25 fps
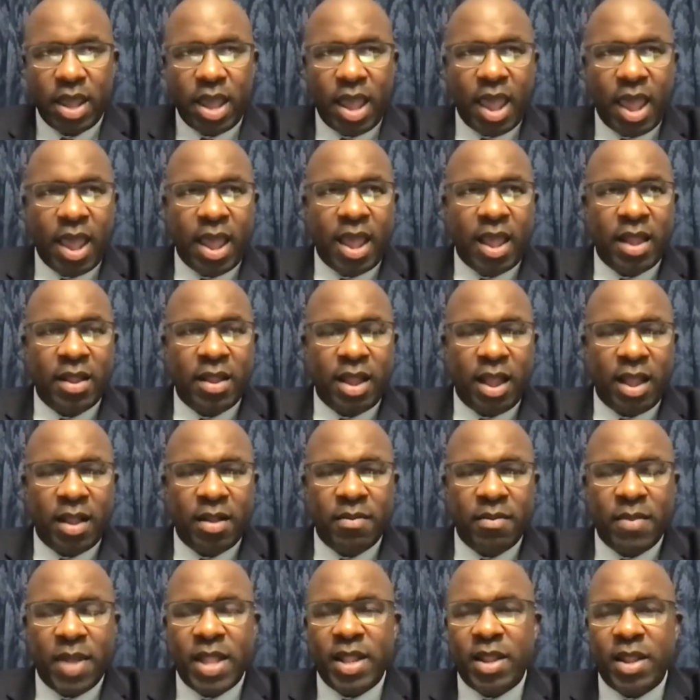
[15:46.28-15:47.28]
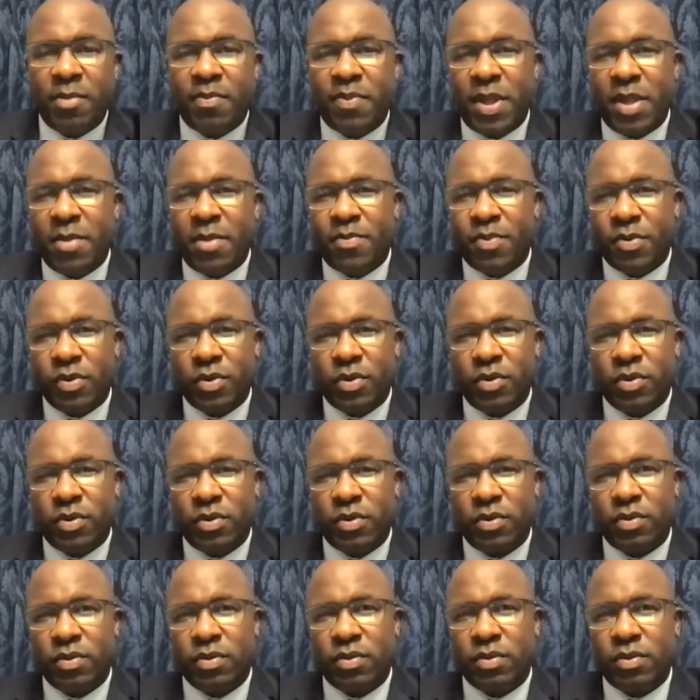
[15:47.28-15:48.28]
And many
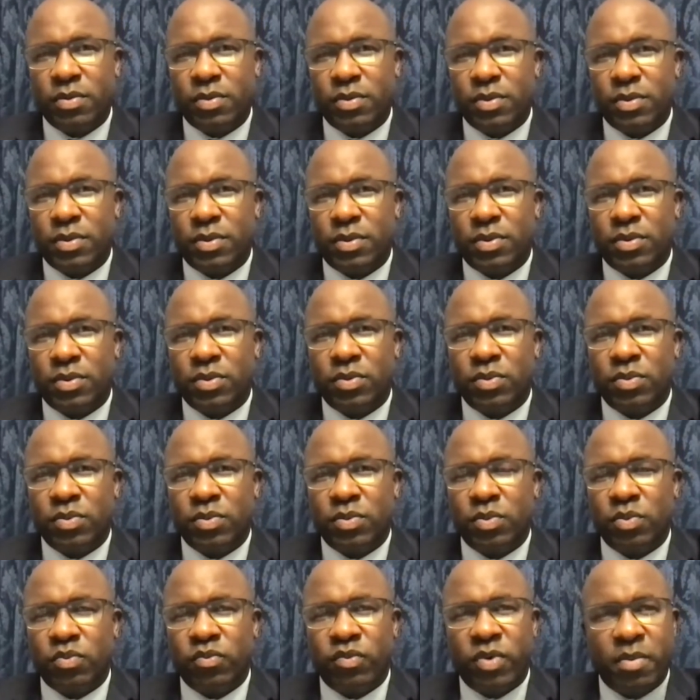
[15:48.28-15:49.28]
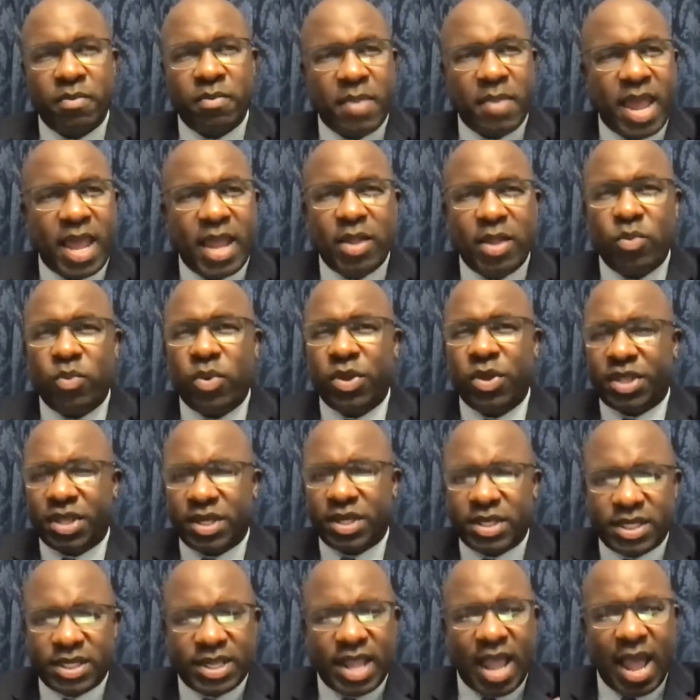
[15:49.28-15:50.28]
people remain with a
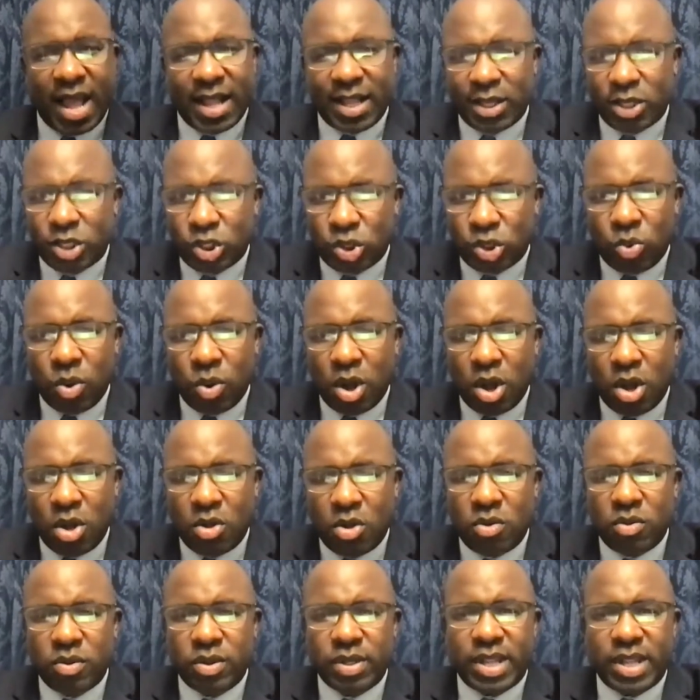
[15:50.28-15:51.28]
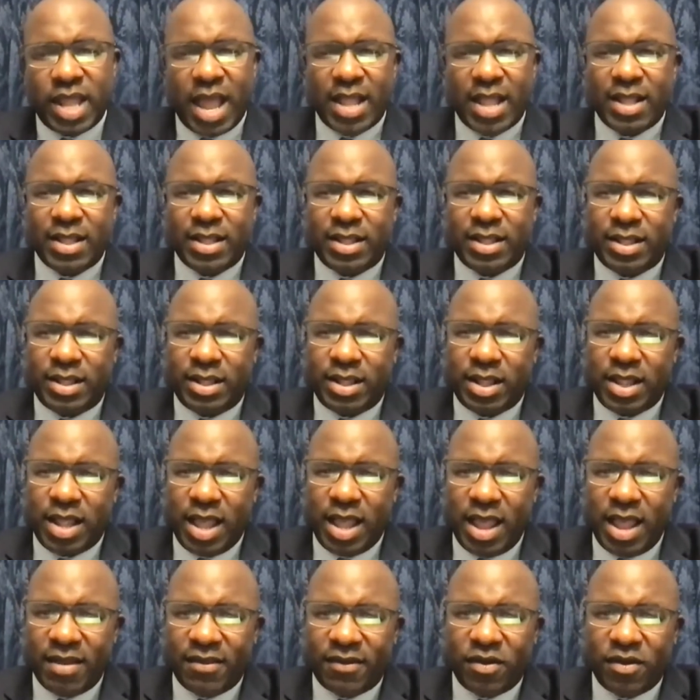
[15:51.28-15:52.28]
status quo that
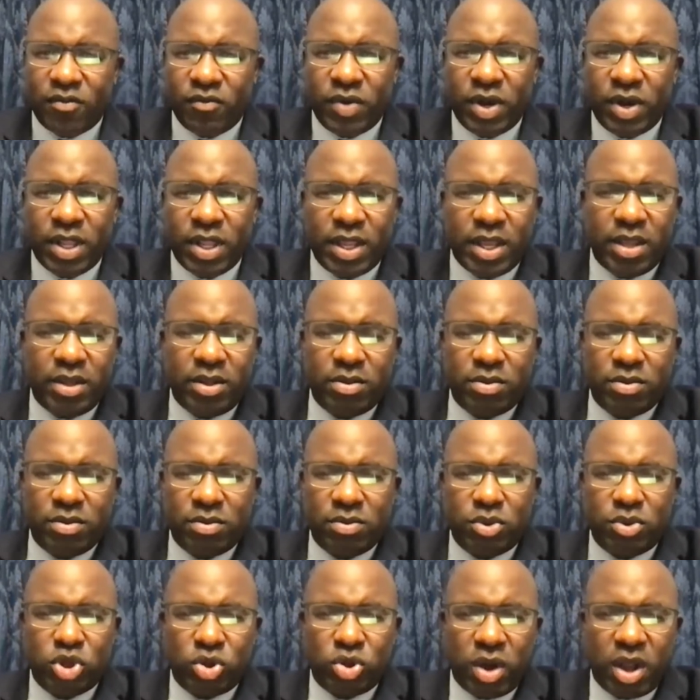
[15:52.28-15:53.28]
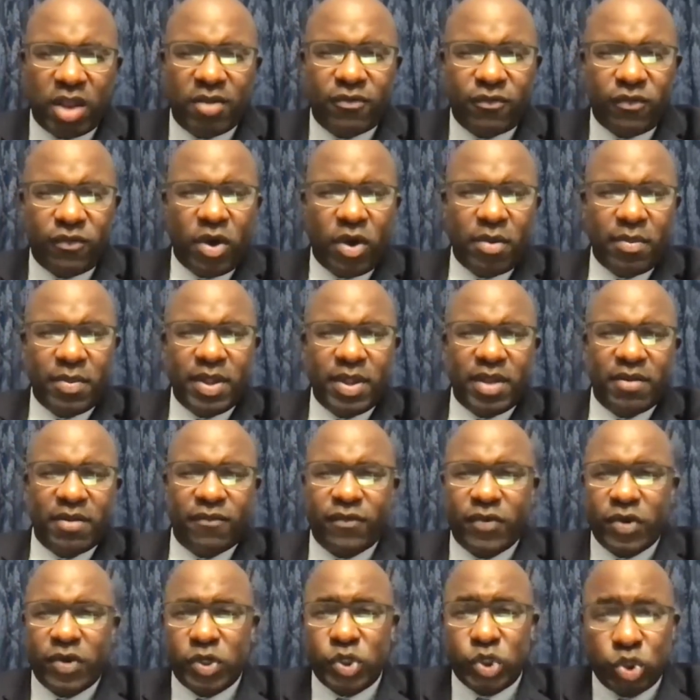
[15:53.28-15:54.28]
isn't really transformative
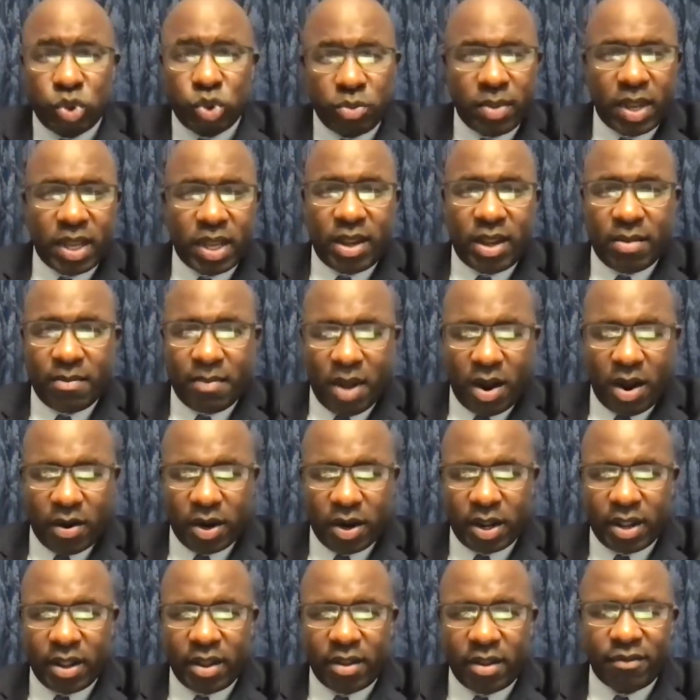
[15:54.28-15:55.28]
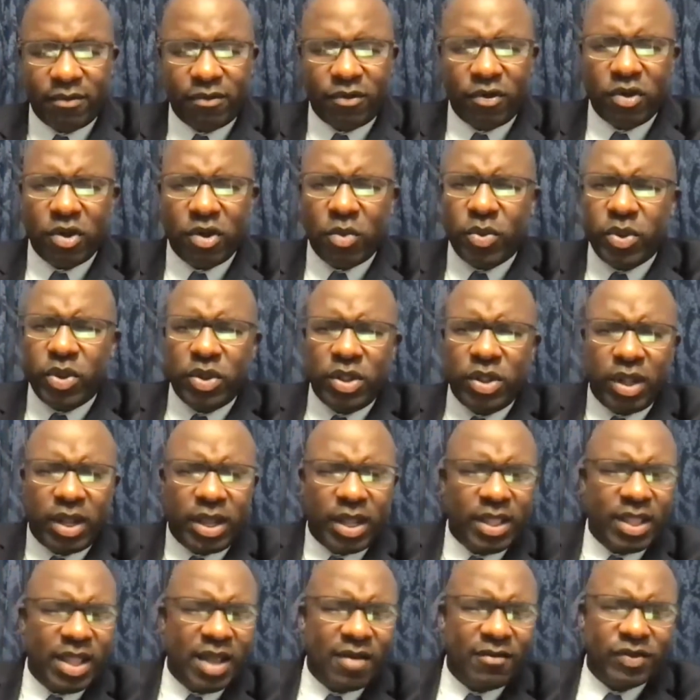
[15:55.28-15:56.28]
for too many Americans. When you look
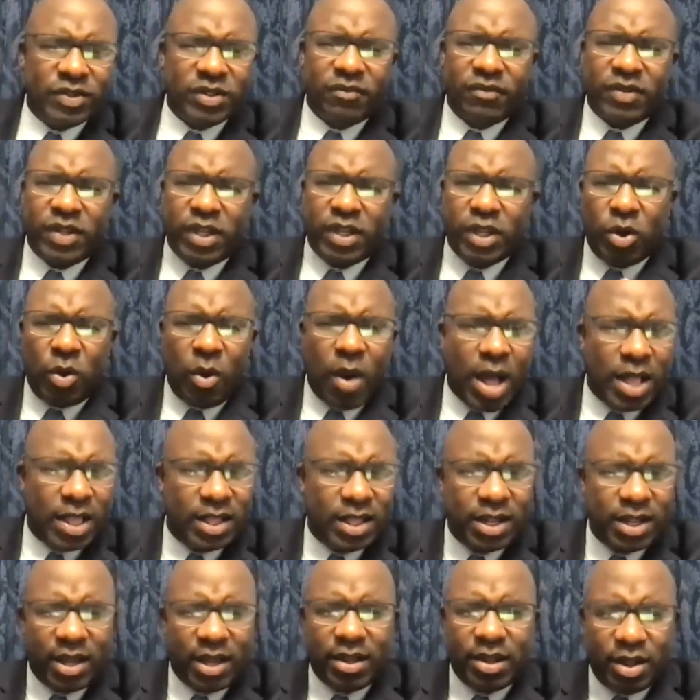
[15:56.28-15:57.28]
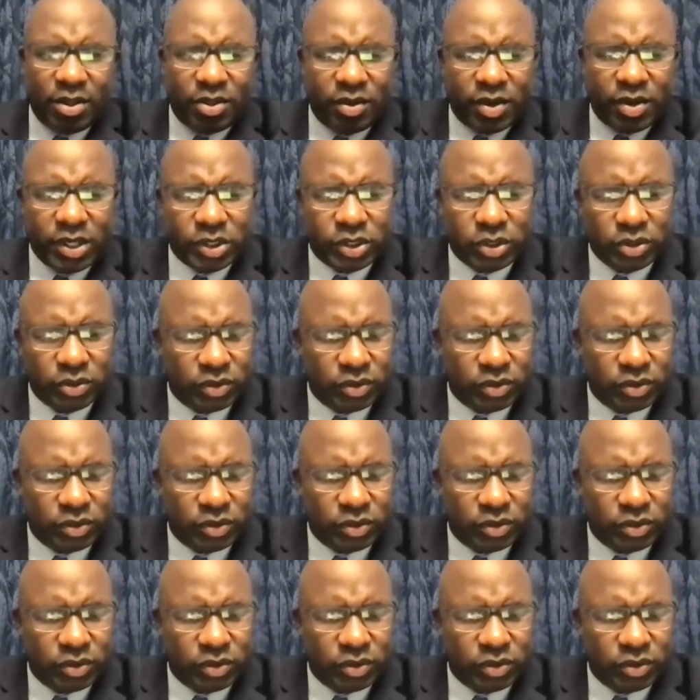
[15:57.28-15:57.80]
at levels of inequality and other issues.